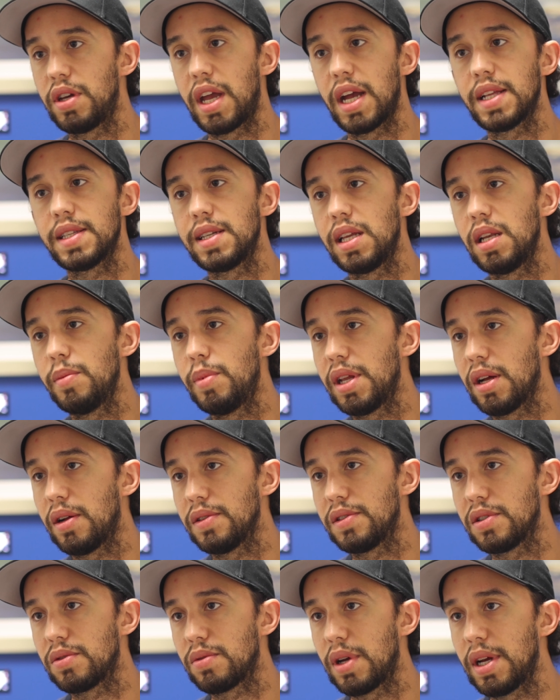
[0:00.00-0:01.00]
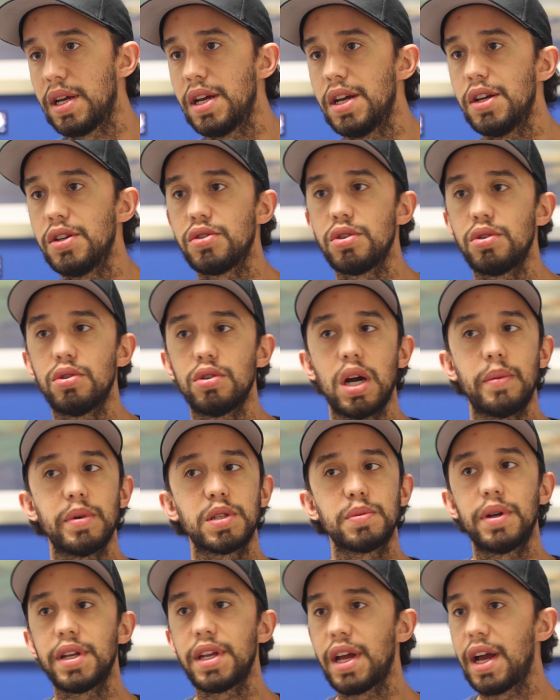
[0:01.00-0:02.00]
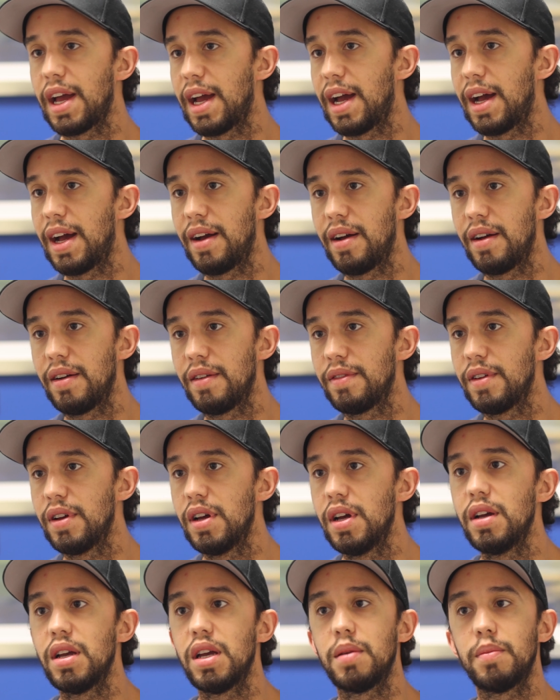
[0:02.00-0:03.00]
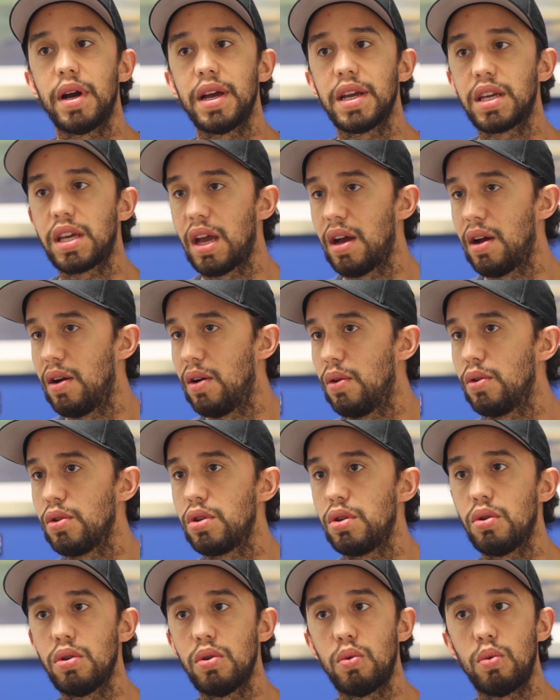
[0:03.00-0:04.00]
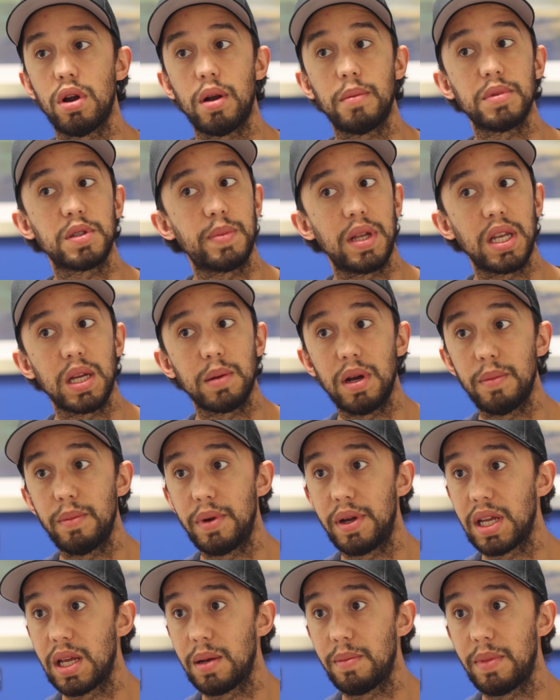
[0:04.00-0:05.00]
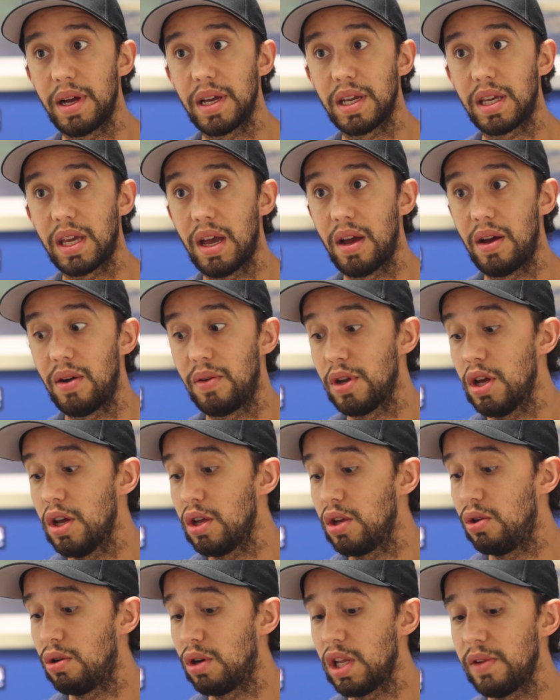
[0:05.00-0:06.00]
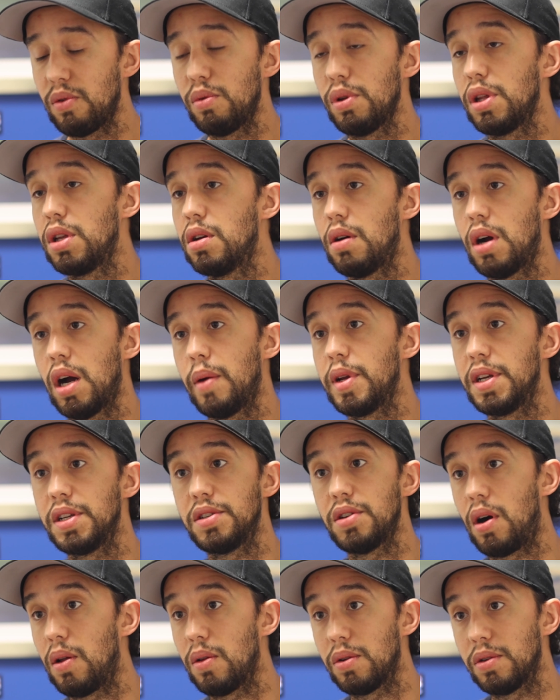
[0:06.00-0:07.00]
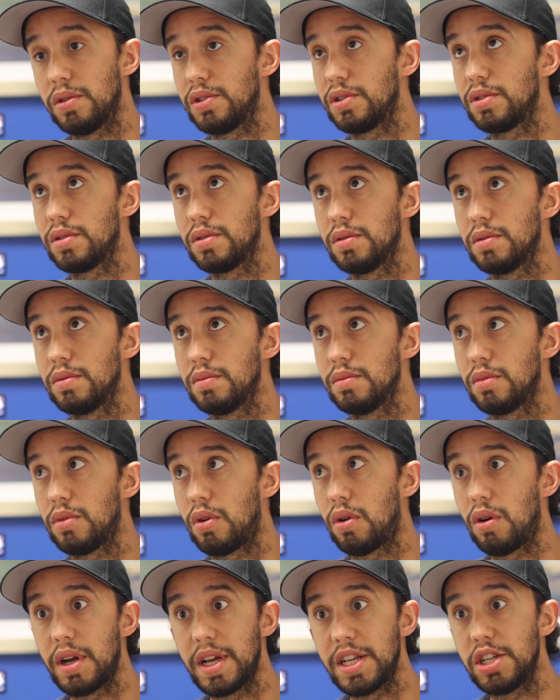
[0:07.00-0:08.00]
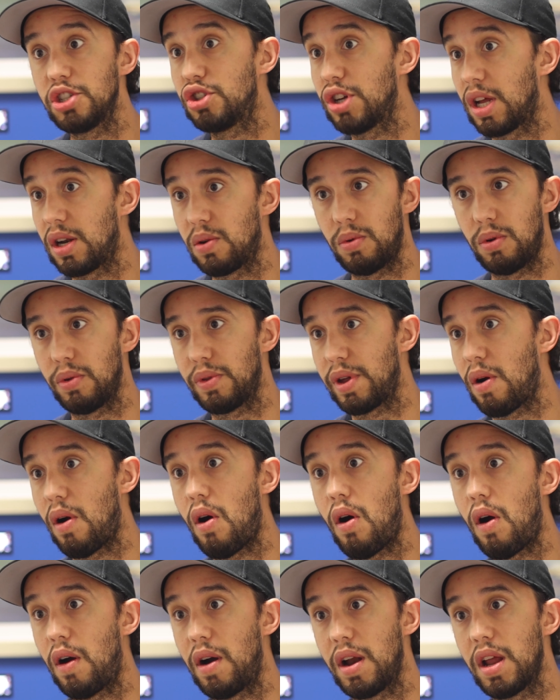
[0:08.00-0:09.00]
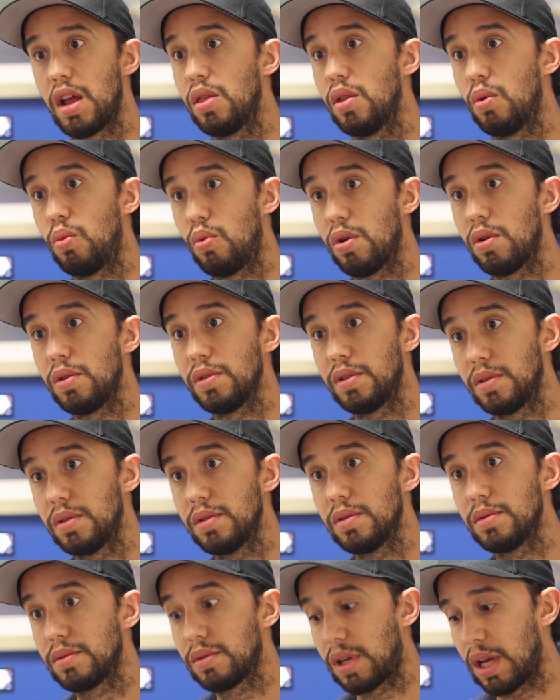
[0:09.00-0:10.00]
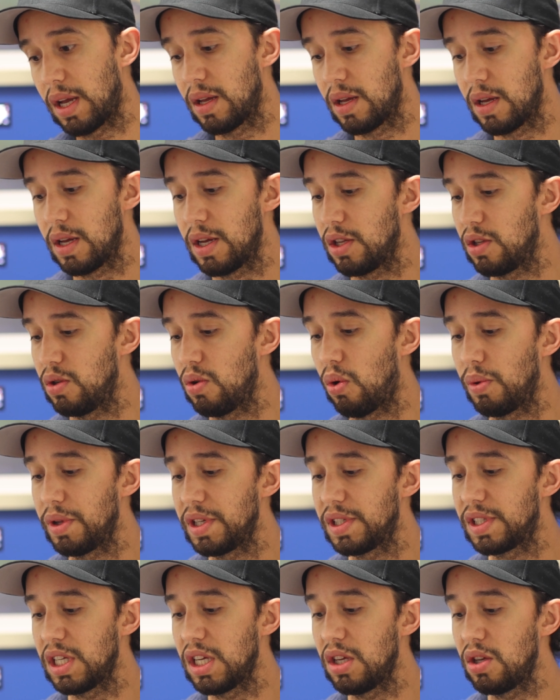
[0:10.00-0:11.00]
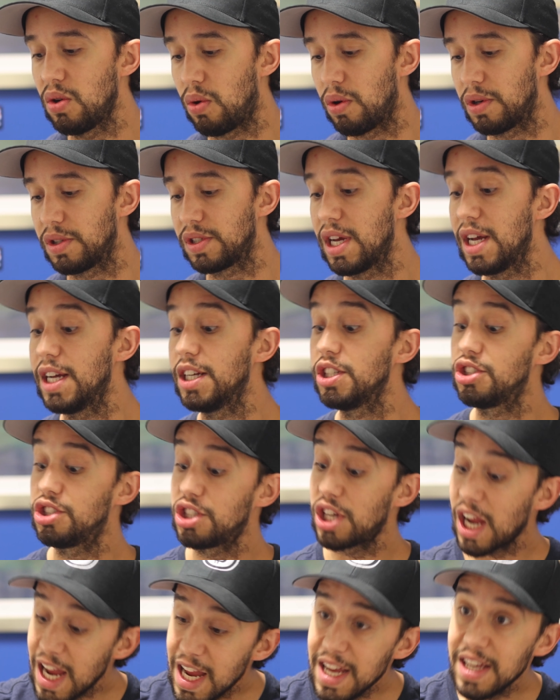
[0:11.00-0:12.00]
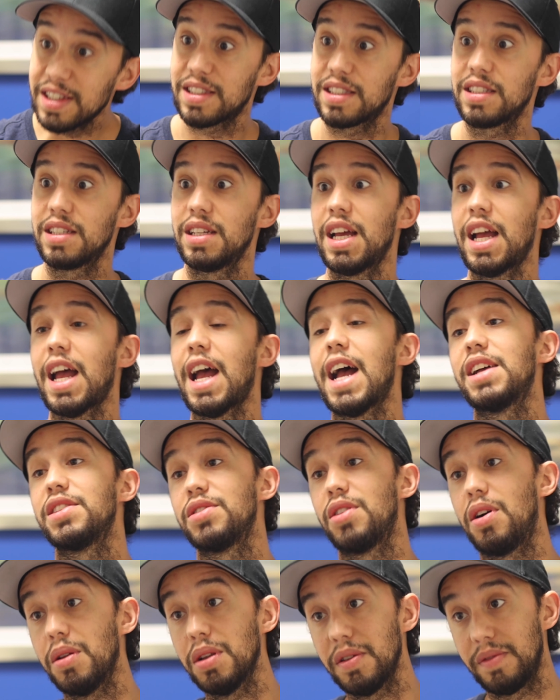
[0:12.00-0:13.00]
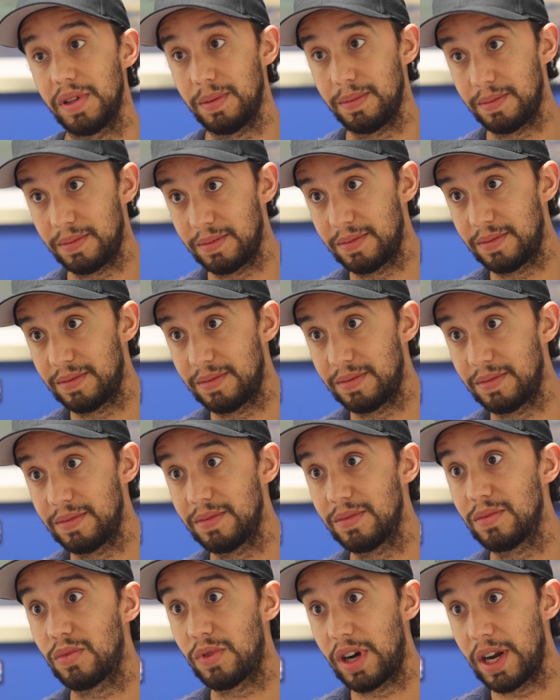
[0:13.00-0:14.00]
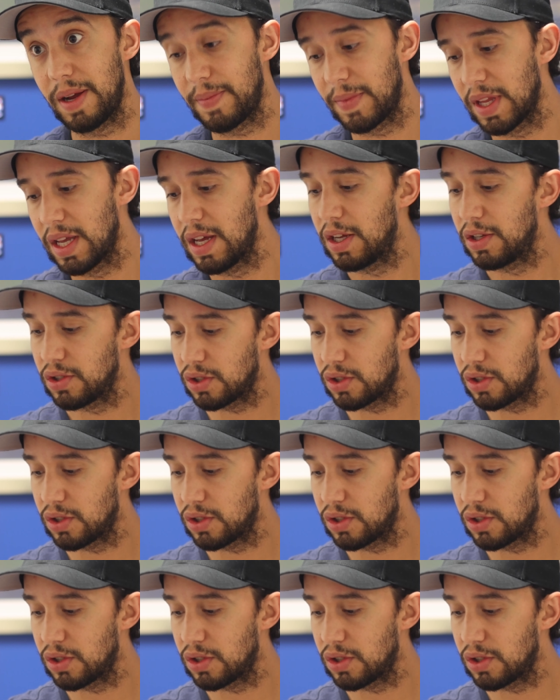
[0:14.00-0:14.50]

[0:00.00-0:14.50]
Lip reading: You can't see anybody else's, right? So you don't know how much money I have in my account. You don't know where I'm spending my money in my account. You don't even really know how many dollars in general there are in the world, okay? You only see yours. Chase has all of them, right?